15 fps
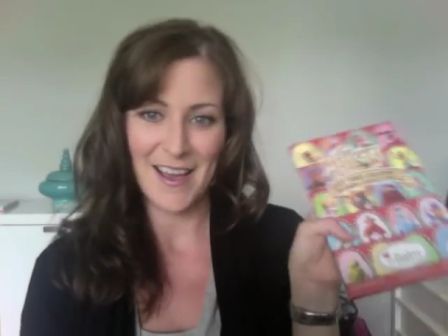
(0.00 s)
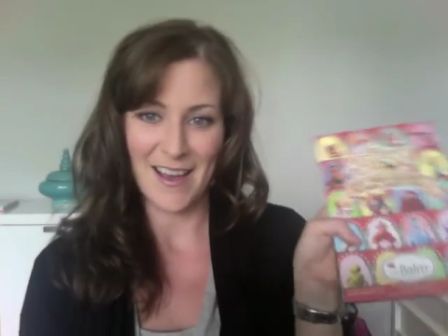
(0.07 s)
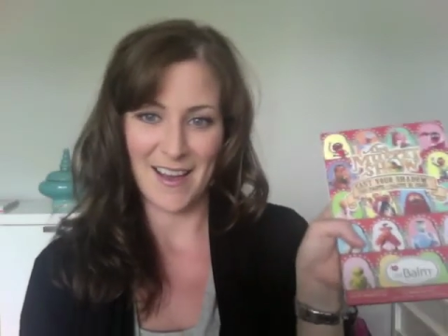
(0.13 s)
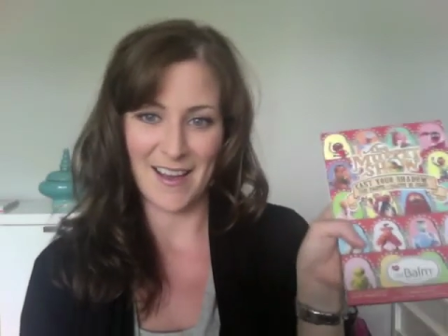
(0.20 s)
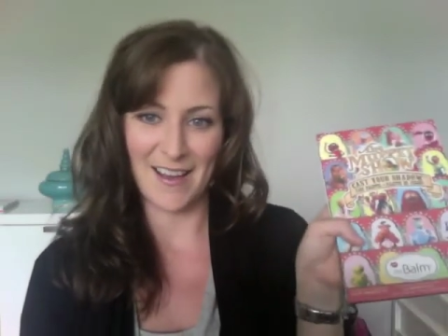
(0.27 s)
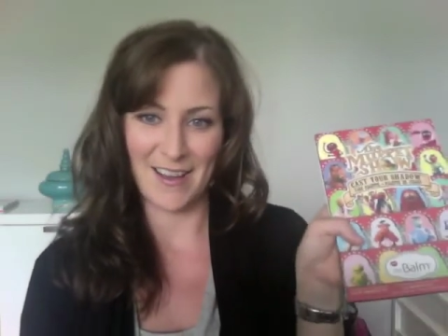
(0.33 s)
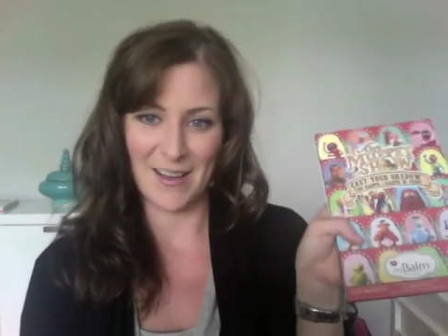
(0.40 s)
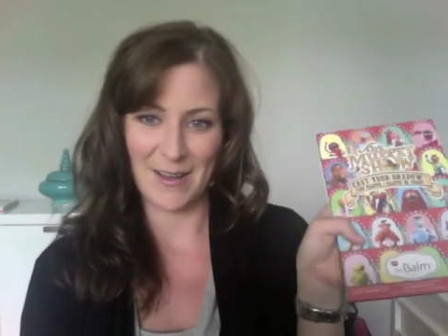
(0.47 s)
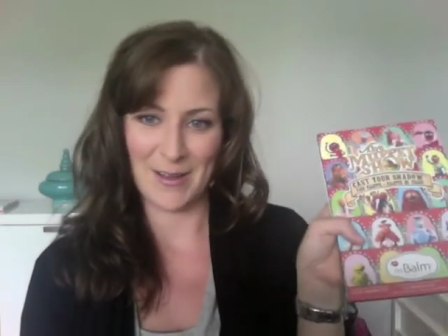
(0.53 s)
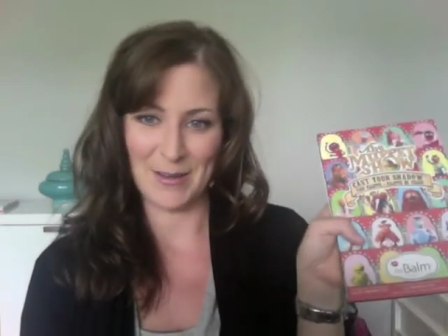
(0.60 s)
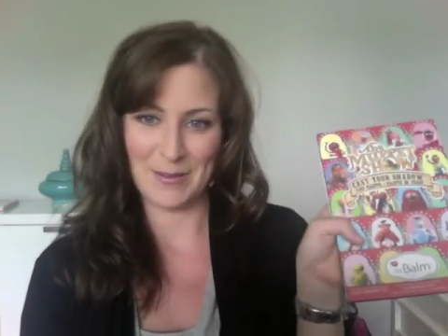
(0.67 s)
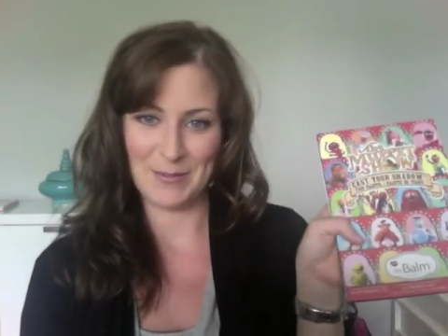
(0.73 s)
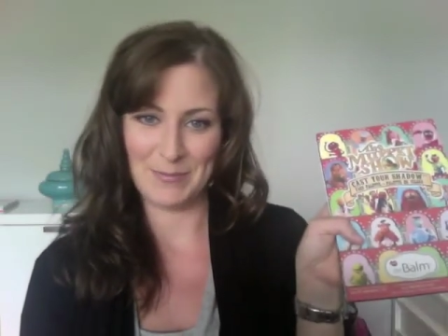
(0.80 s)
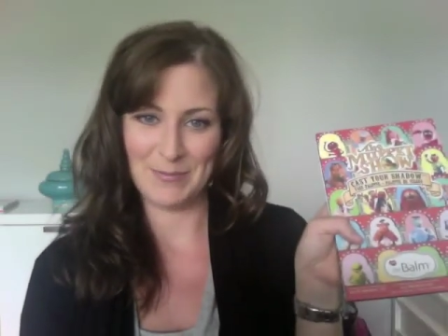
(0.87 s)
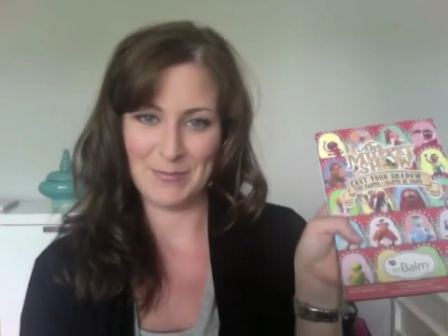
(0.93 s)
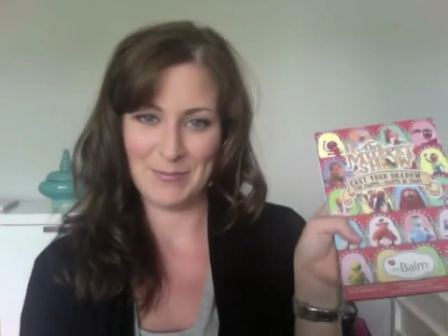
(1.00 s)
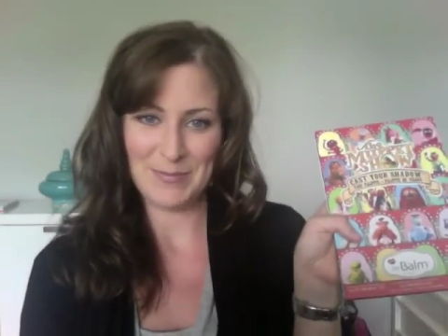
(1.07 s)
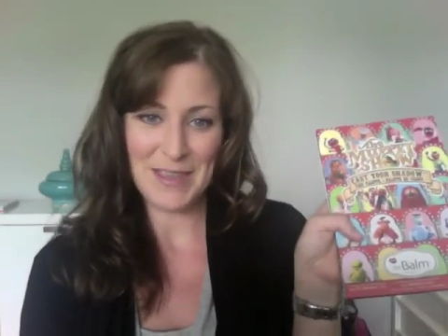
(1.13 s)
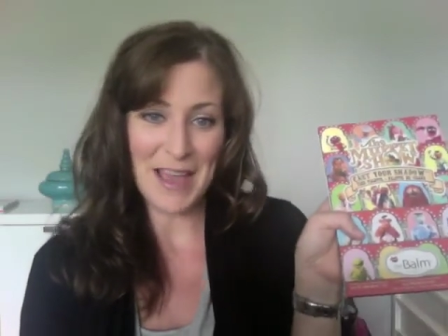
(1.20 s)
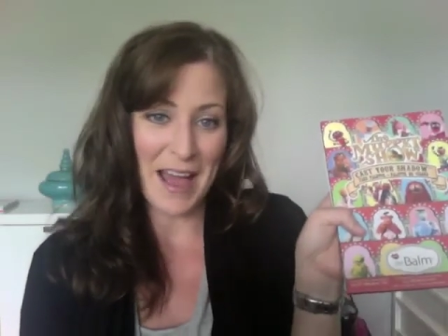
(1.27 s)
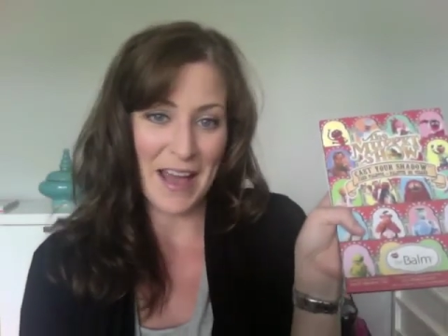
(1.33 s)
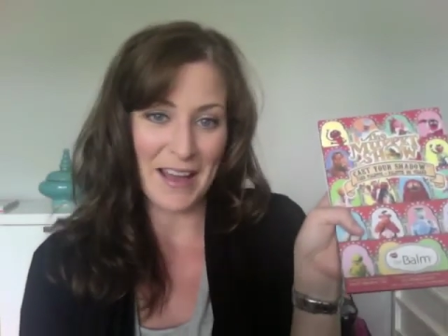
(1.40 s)

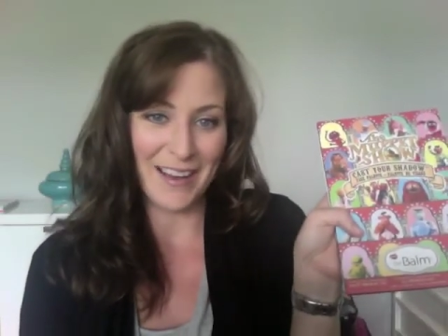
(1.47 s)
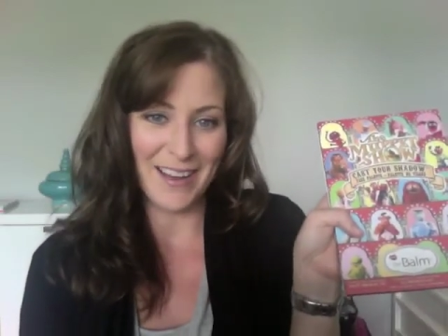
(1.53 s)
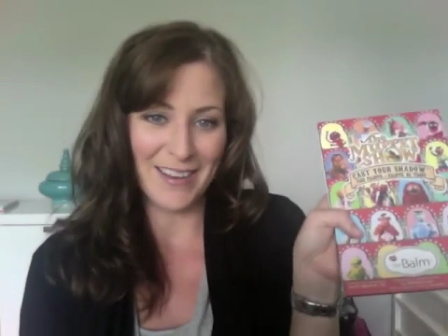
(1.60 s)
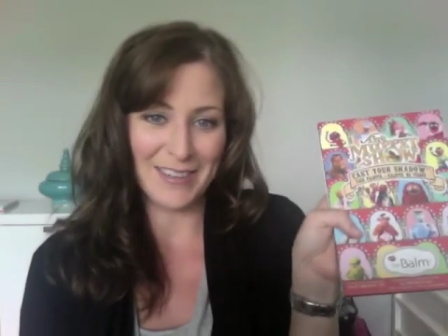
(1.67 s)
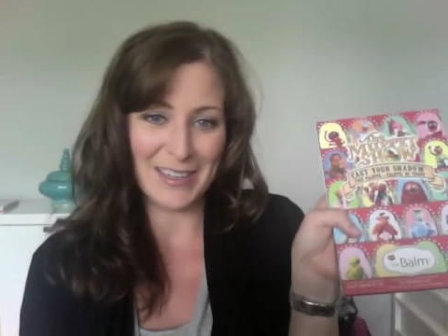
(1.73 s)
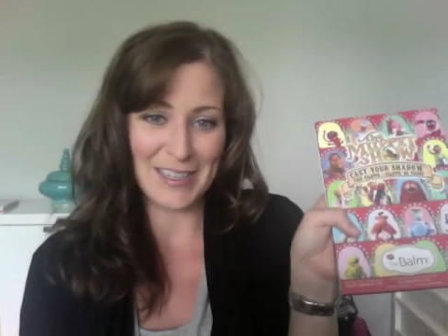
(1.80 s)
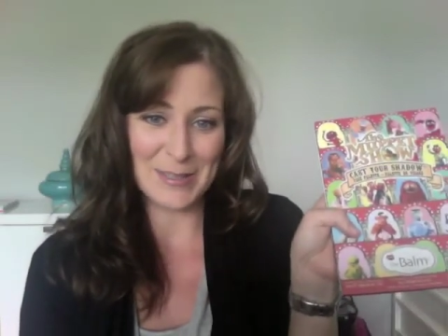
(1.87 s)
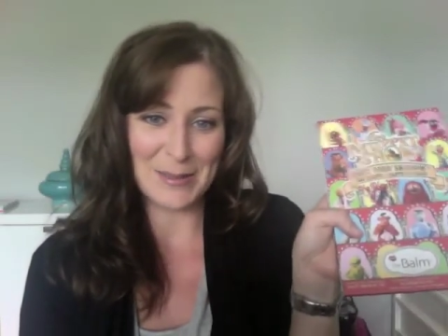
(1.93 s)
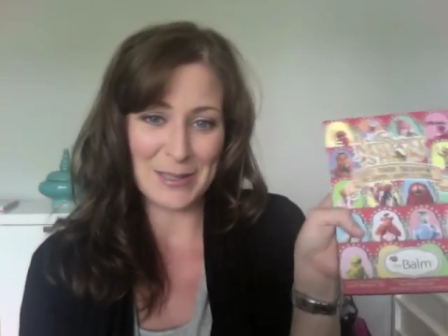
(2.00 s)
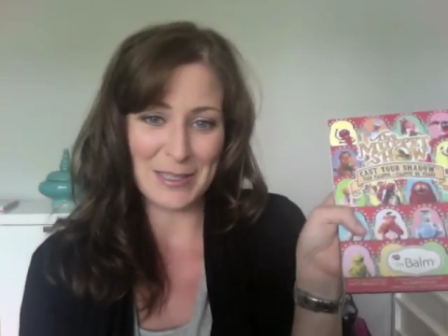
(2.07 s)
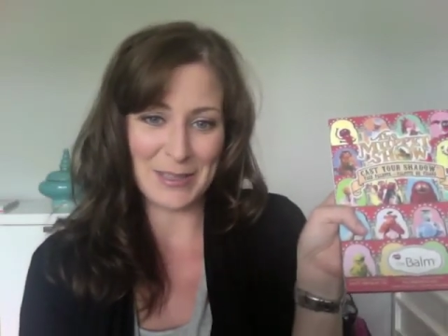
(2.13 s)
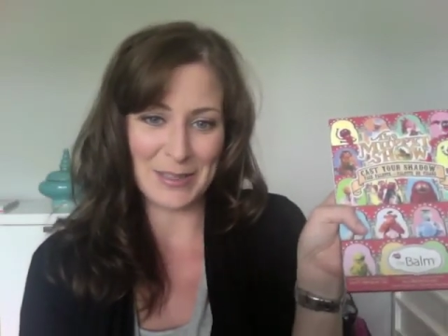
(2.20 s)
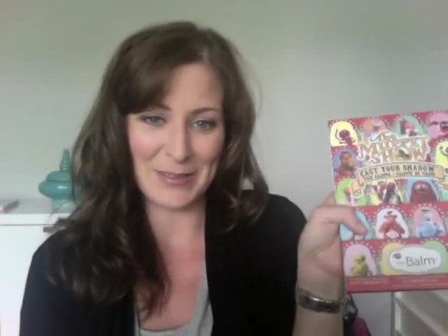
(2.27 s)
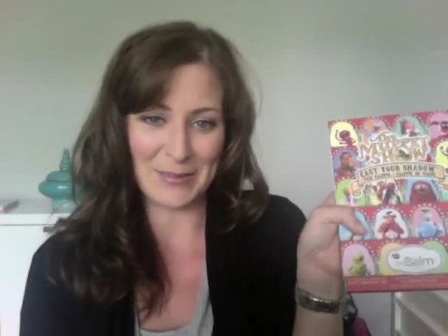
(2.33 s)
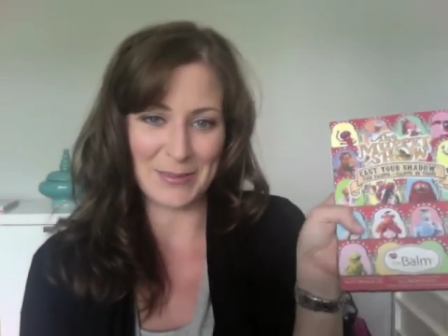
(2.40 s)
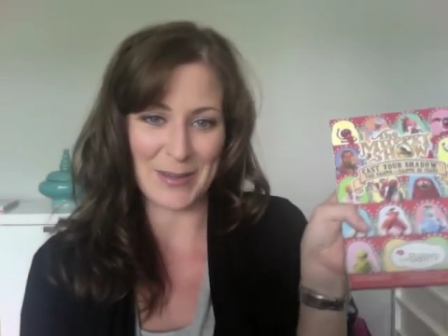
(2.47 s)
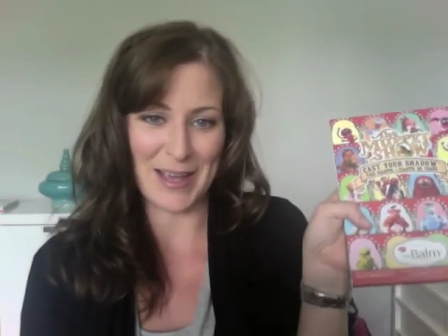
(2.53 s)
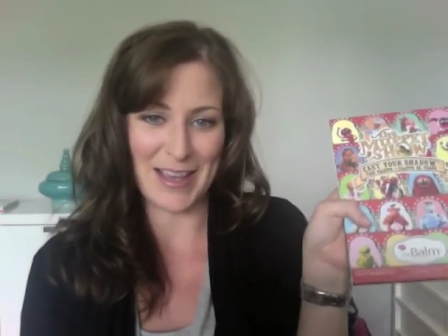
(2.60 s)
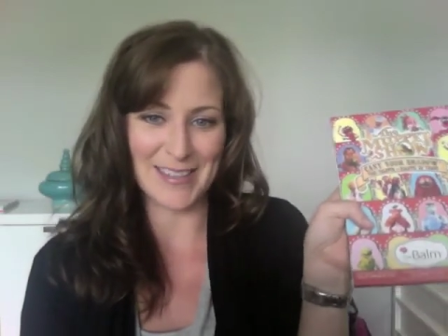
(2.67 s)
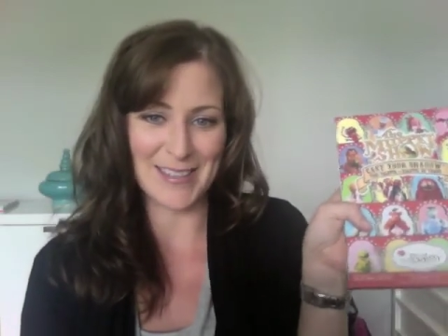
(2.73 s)
yeah, I want to do a little giveaway.